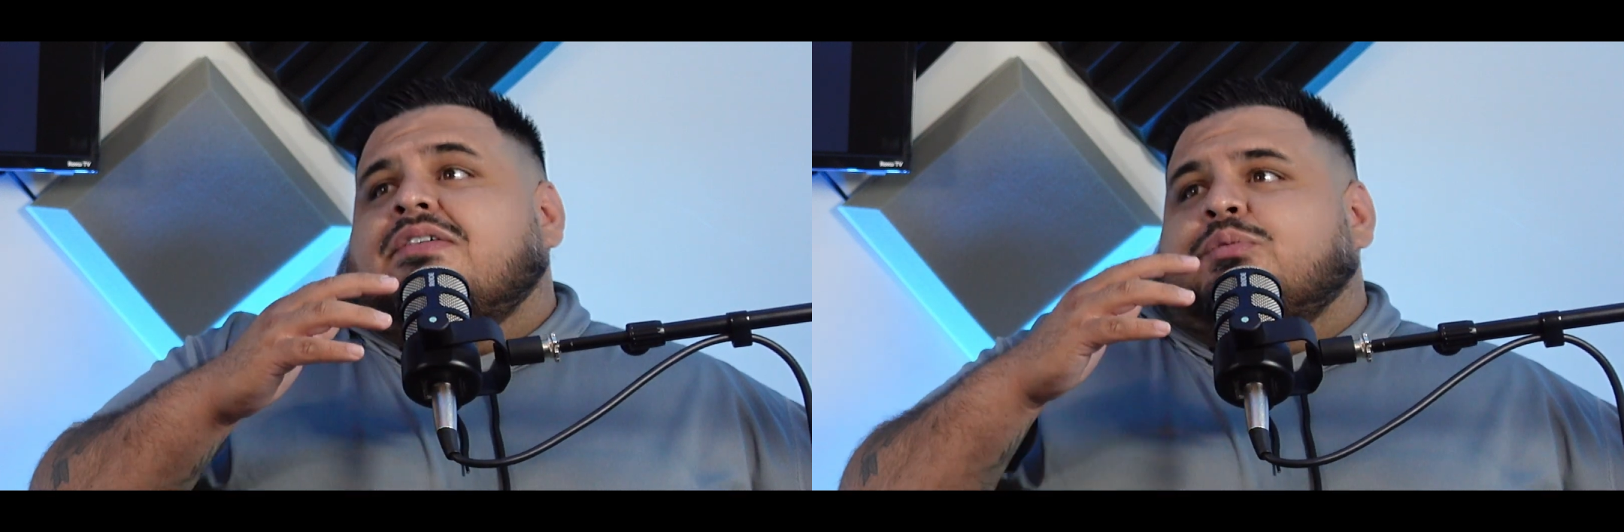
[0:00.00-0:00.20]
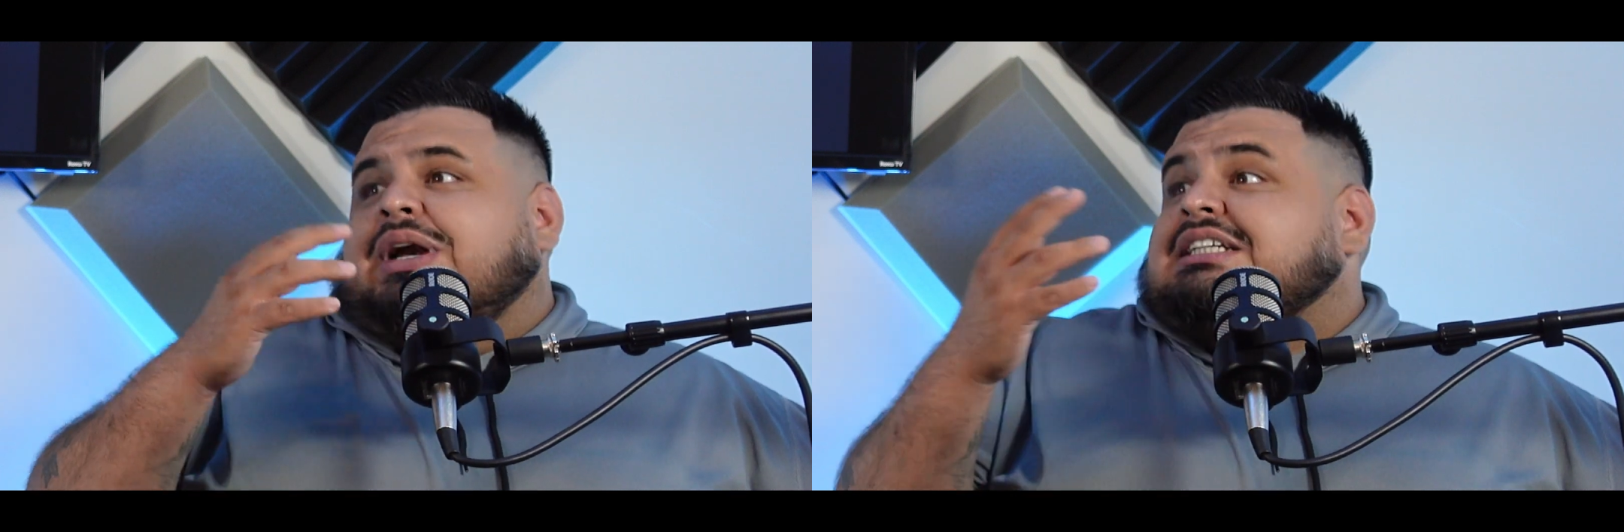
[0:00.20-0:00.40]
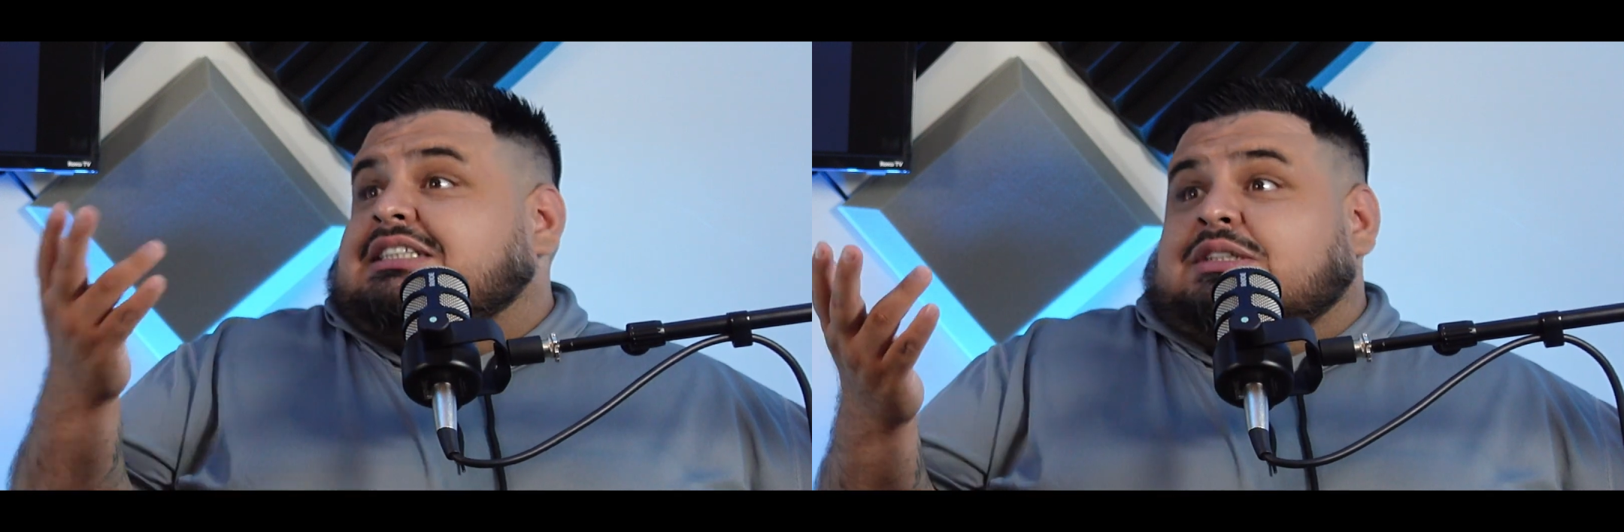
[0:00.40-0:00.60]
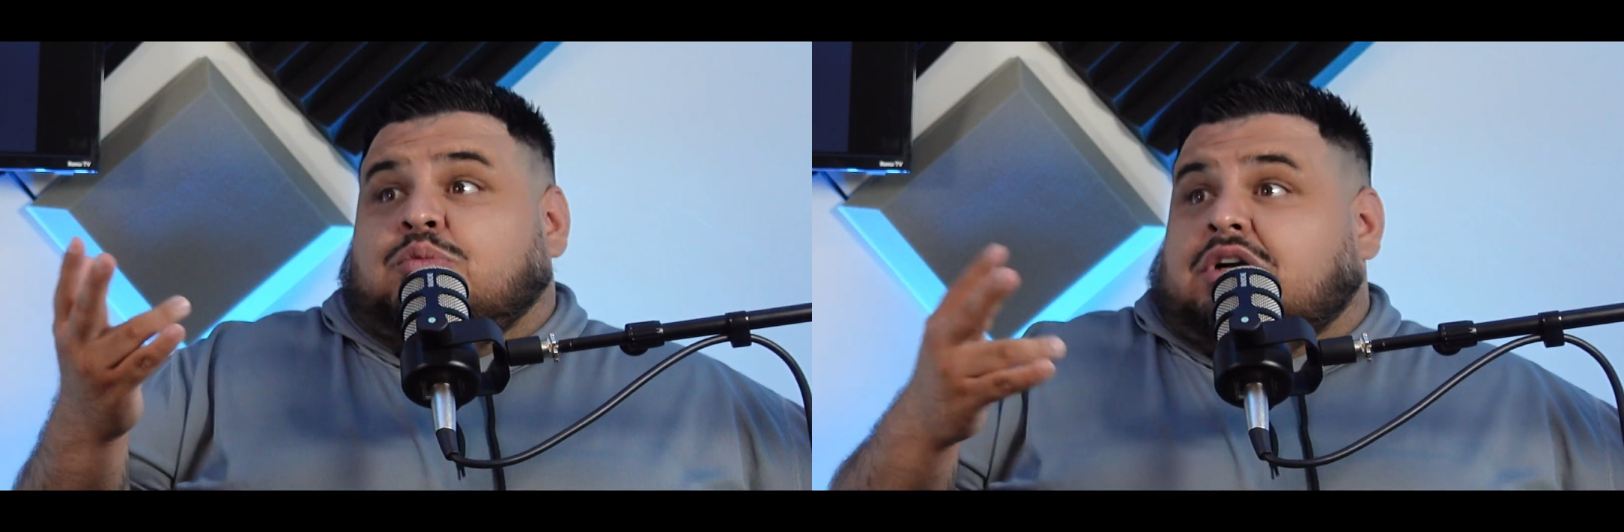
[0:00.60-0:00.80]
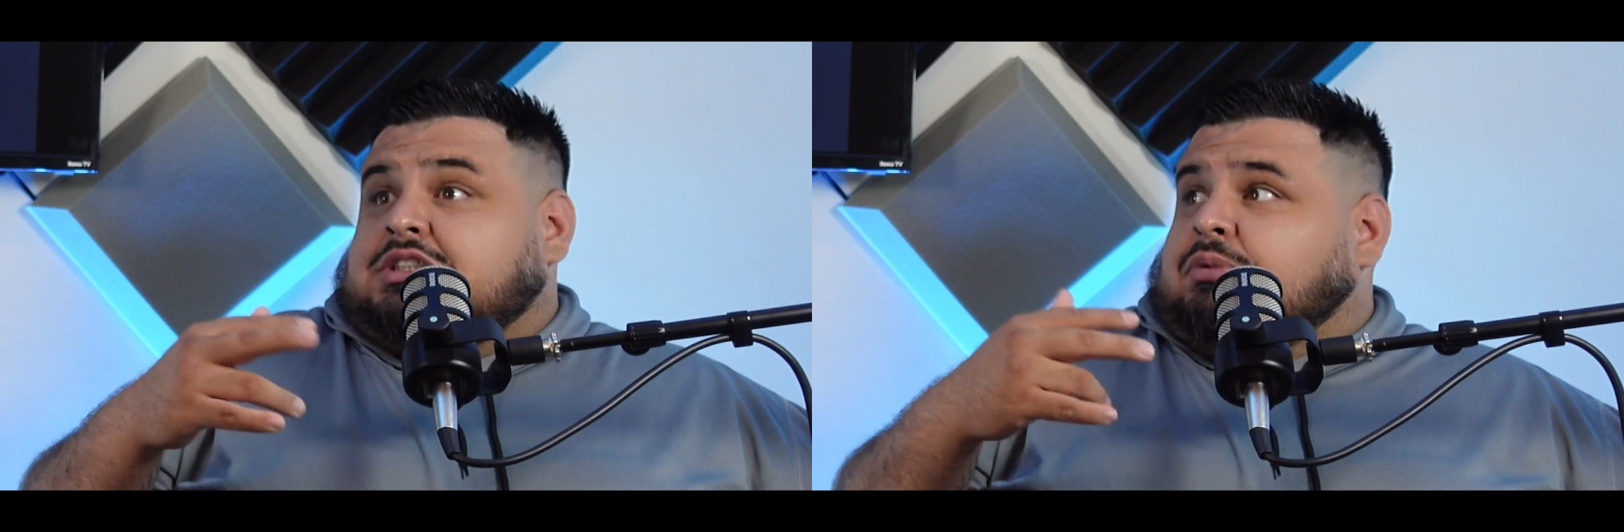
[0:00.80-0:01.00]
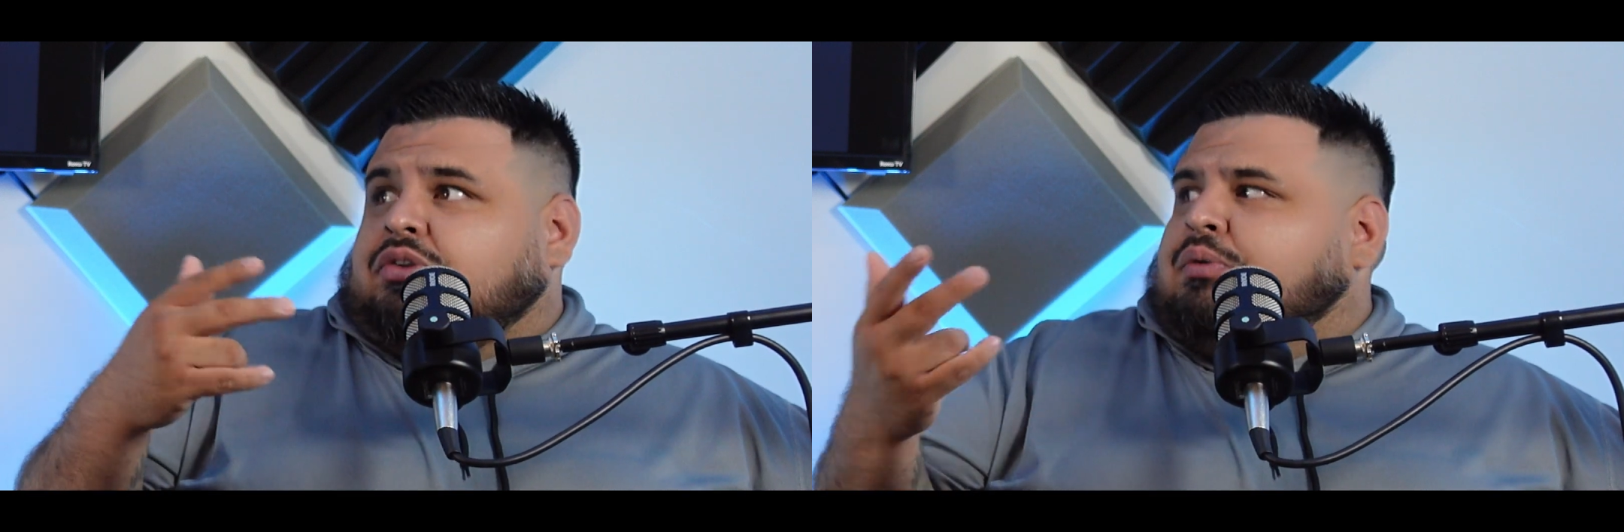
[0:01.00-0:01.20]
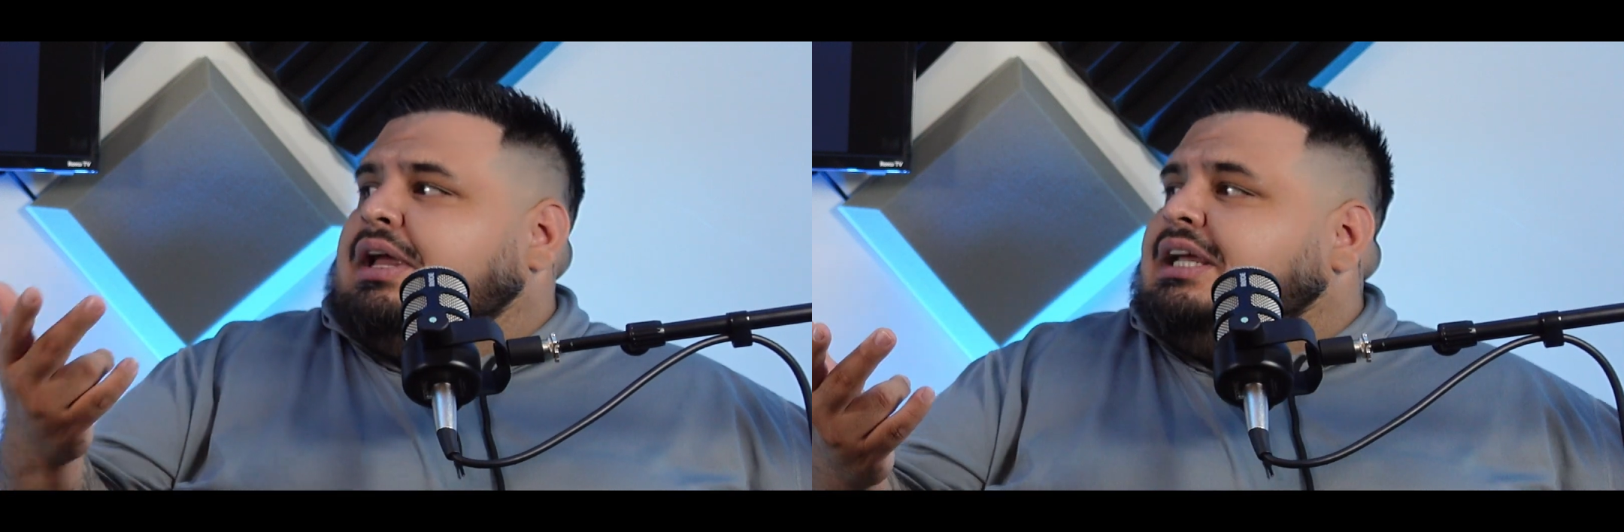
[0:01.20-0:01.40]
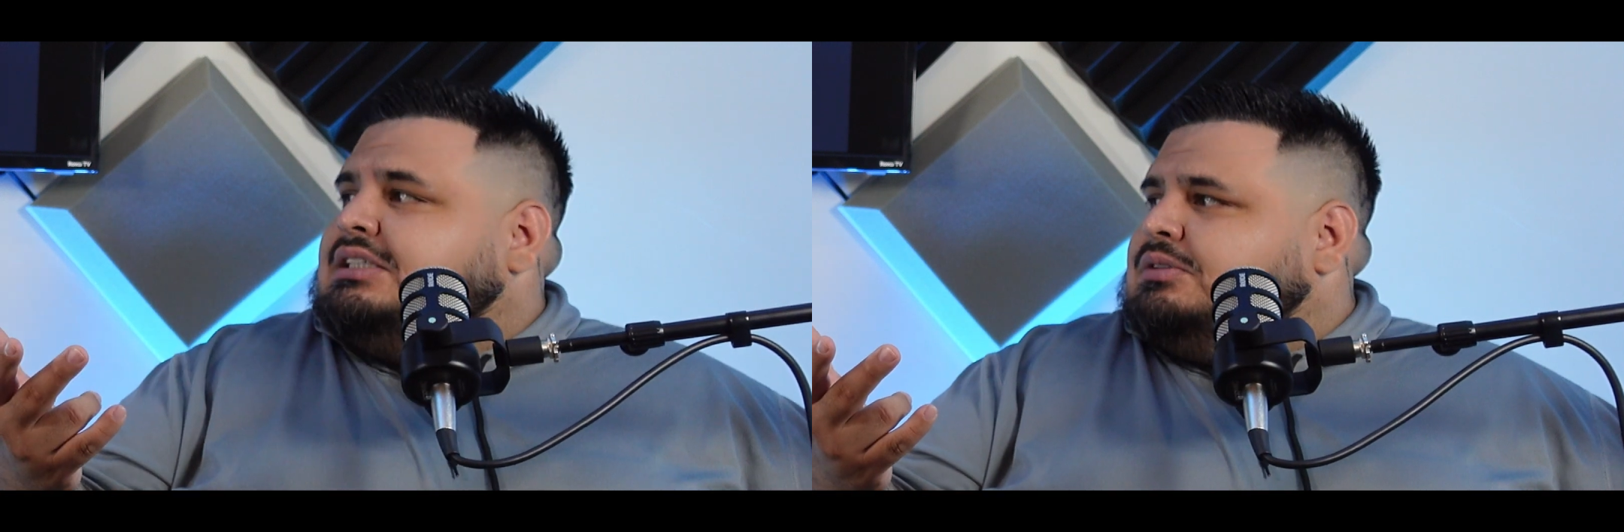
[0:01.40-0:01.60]
racism works both
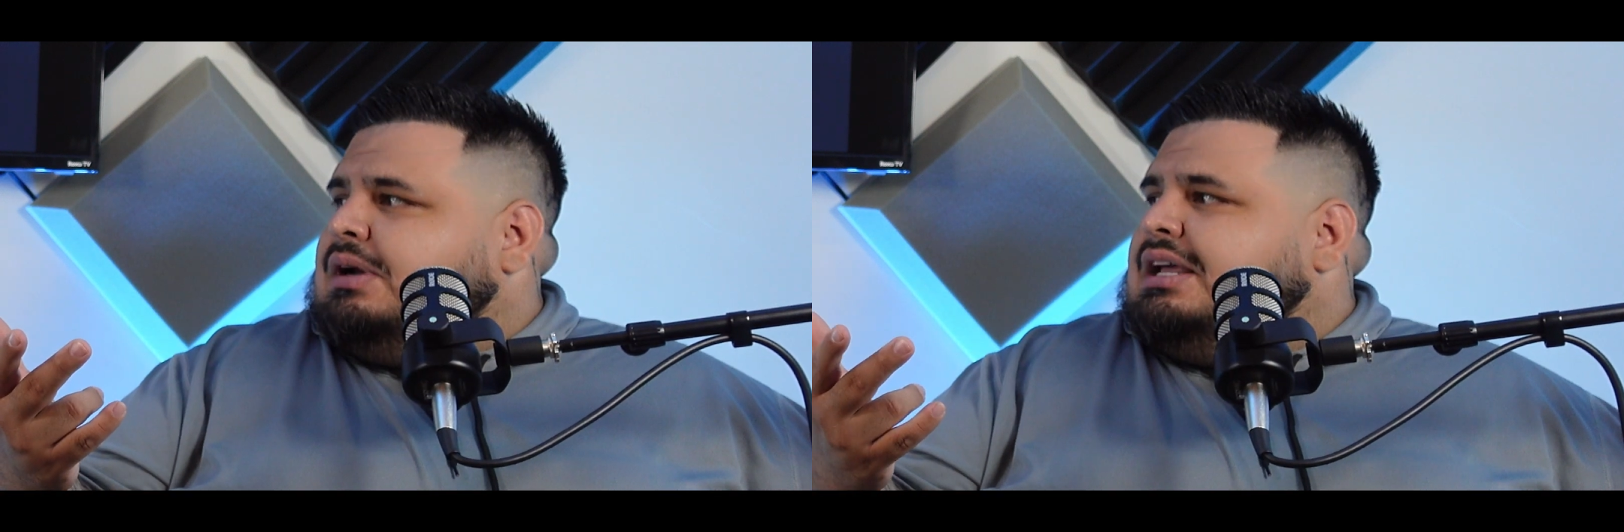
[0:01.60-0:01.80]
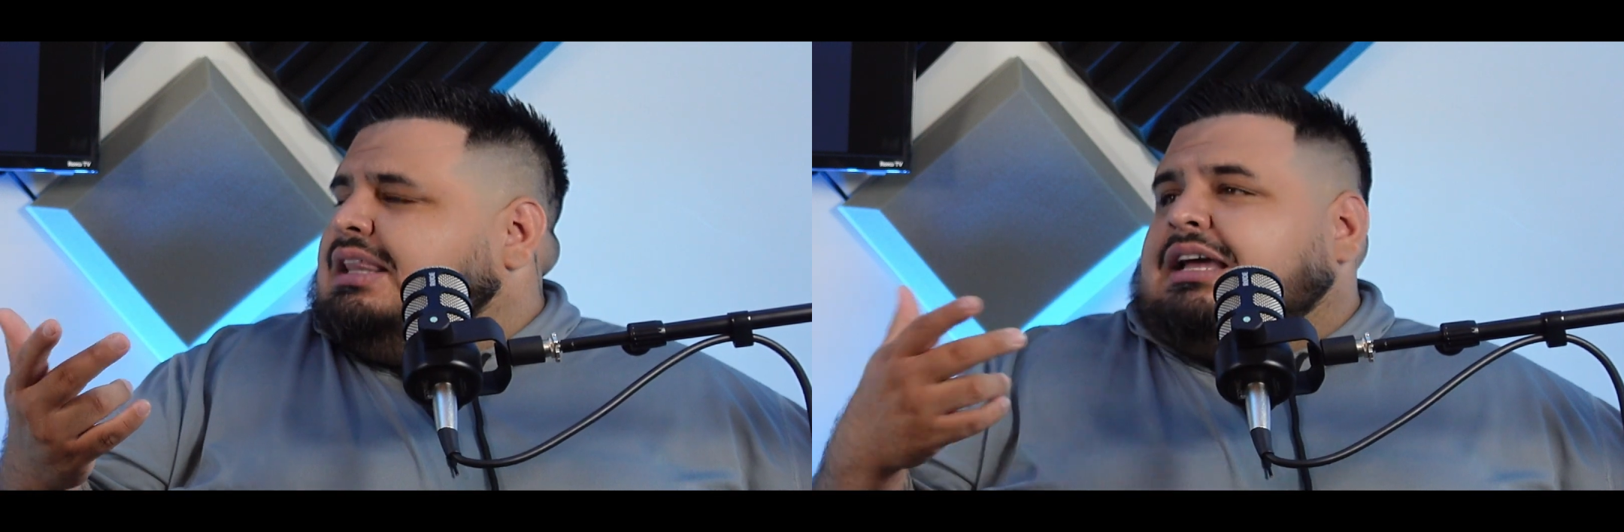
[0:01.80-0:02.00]
ways, right?